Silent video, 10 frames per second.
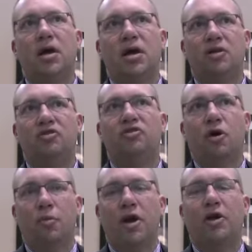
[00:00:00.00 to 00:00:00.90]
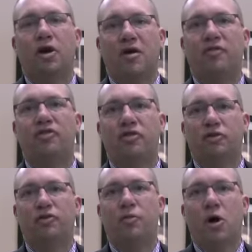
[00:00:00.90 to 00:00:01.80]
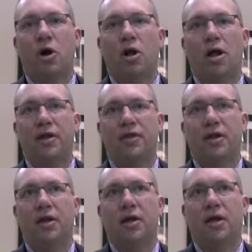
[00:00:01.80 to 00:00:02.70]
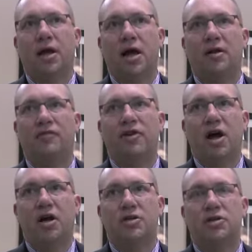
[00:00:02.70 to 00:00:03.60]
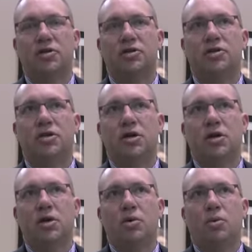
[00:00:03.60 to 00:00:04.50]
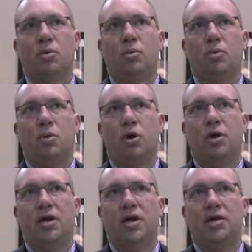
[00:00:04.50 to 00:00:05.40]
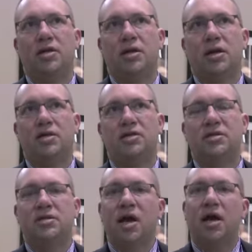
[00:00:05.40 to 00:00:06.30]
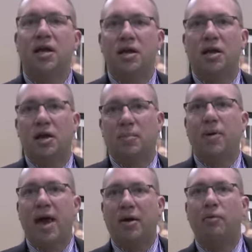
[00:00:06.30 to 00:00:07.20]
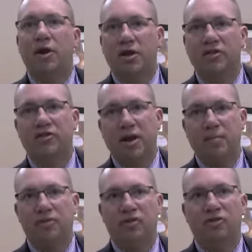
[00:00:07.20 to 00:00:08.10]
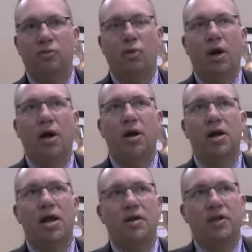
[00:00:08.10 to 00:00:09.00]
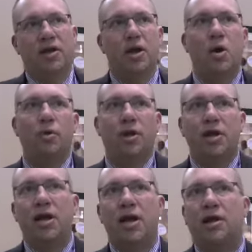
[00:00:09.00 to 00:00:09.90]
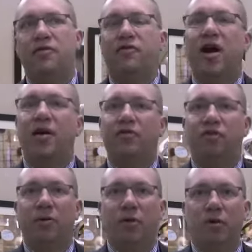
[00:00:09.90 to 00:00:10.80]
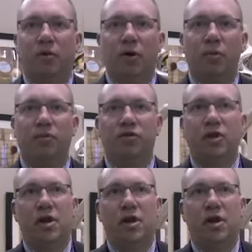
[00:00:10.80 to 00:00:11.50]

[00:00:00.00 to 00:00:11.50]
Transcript: Is don't make your office too small. I think a lot of doctors will get stuck in a bad real estate position where they know they need 5 treatment rooms,